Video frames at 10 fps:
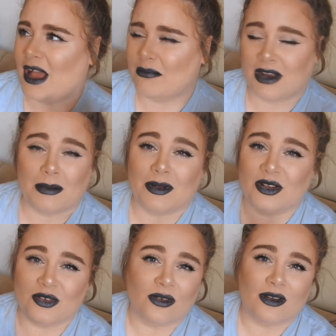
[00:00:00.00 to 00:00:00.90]
I'm probably
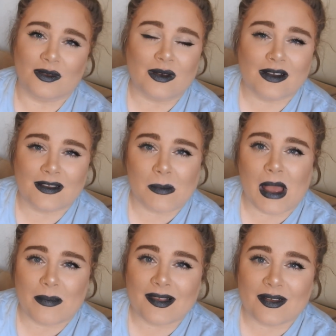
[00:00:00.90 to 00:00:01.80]
going to do another one because I'm
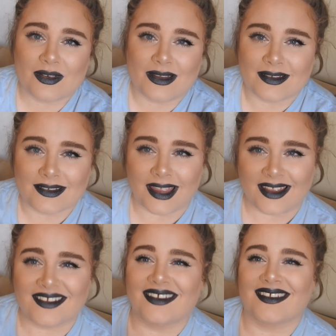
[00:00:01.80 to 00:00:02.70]
absolutely
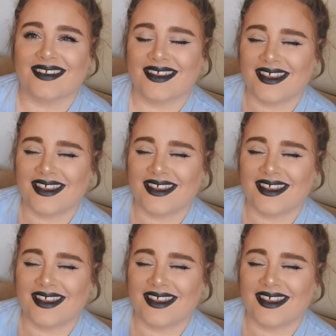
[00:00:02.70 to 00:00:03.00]
addicted